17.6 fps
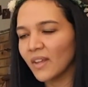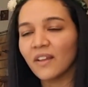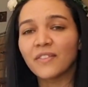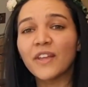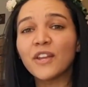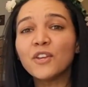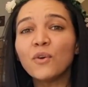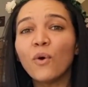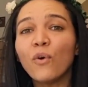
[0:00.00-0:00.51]

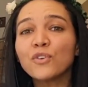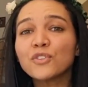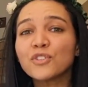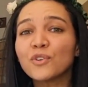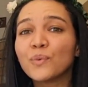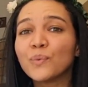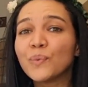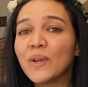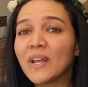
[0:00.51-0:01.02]
Then you also
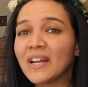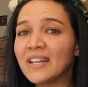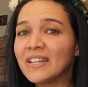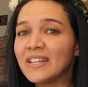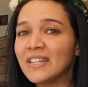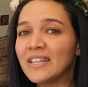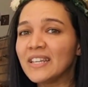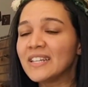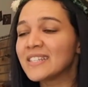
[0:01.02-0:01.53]
really
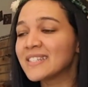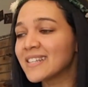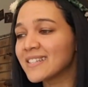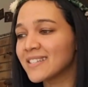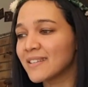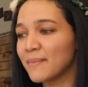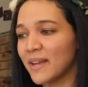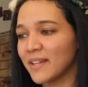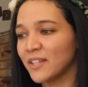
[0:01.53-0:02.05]
need
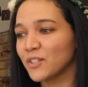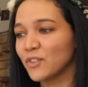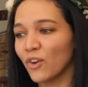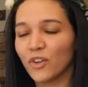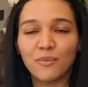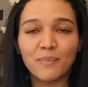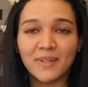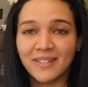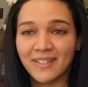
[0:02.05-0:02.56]
systematic
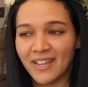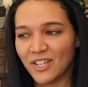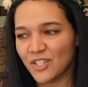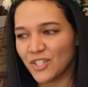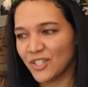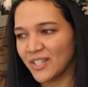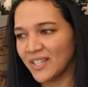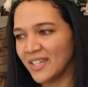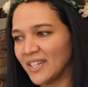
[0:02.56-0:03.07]

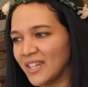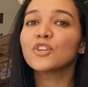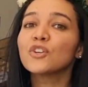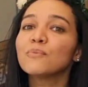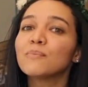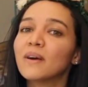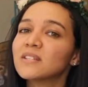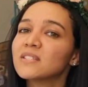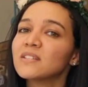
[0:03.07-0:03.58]
documentation here. So
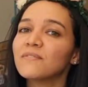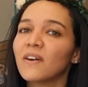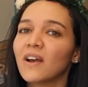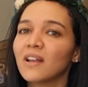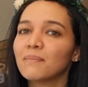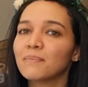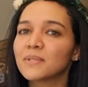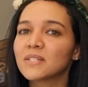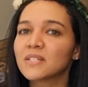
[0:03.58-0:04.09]
you must
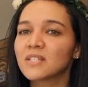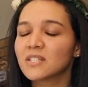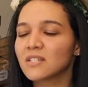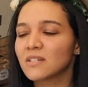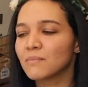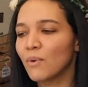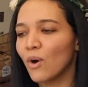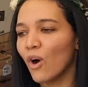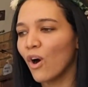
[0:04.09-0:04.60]
develop a
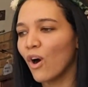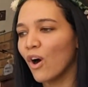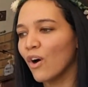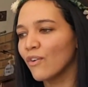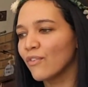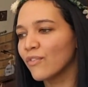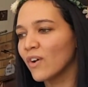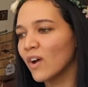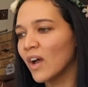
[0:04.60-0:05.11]
system
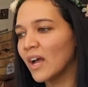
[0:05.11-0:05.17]
of